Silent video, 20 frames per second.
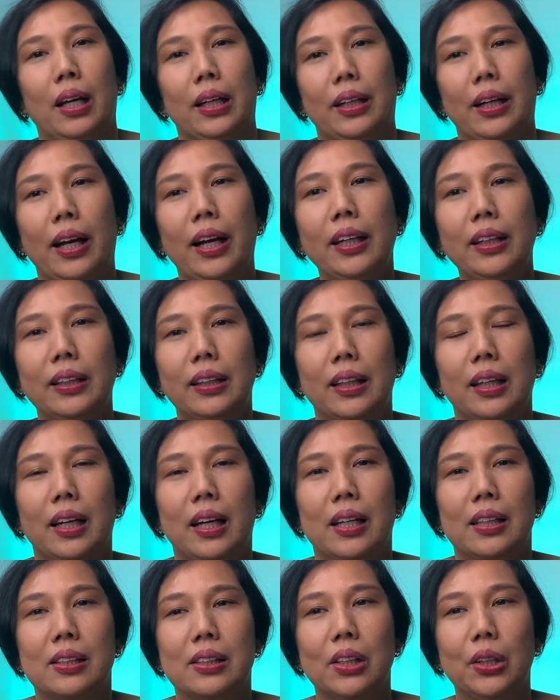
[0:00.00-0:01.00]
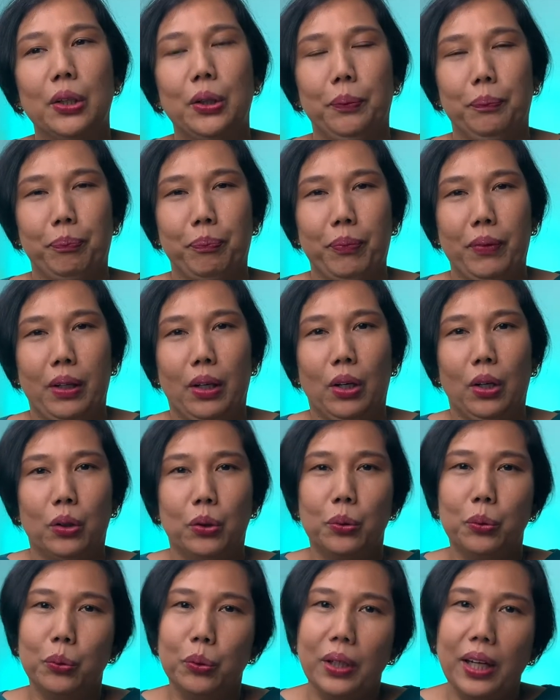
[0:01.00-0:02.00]
Right? So
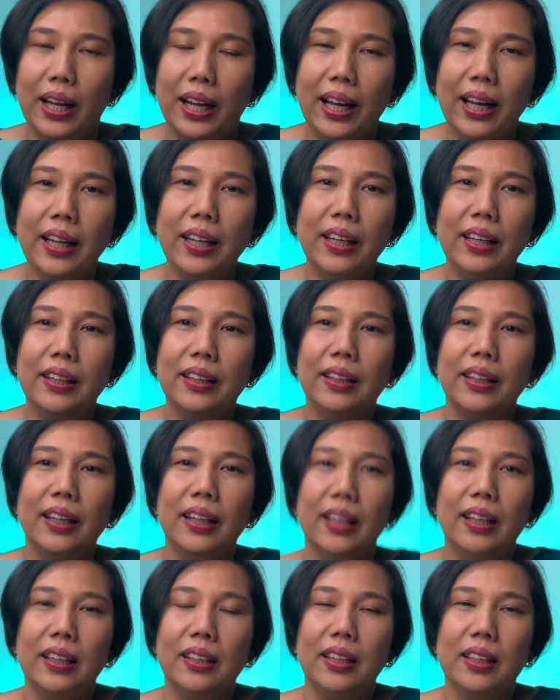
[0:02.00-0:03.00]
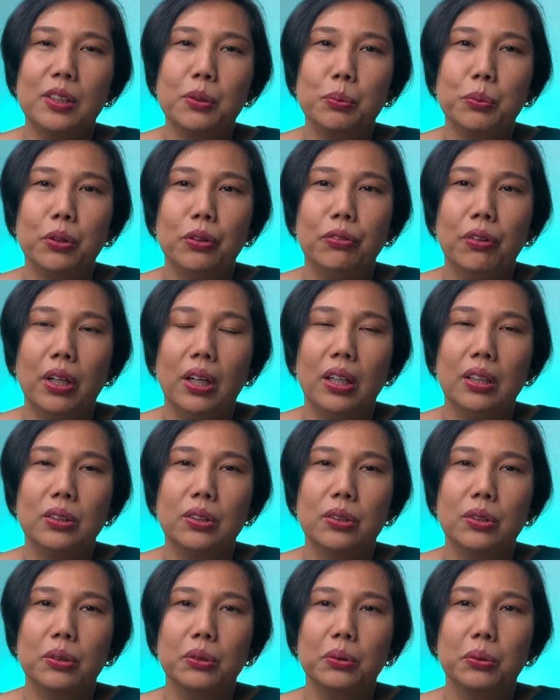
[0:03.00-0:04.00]
Gulay, and then let's move on
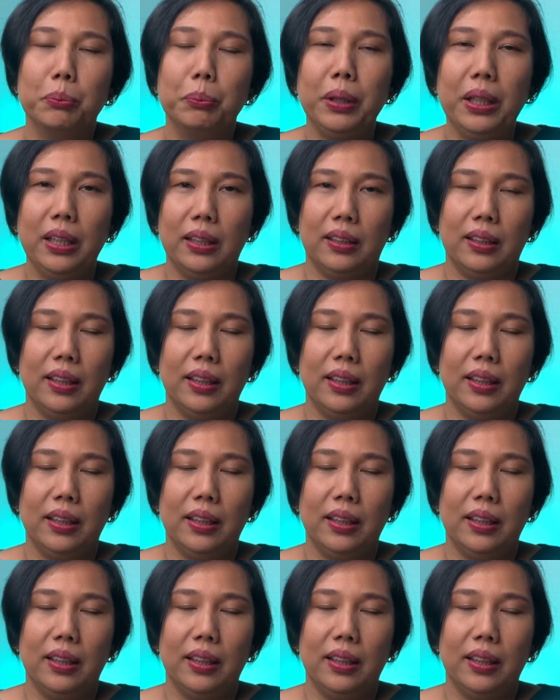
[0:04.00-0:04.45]
to meat,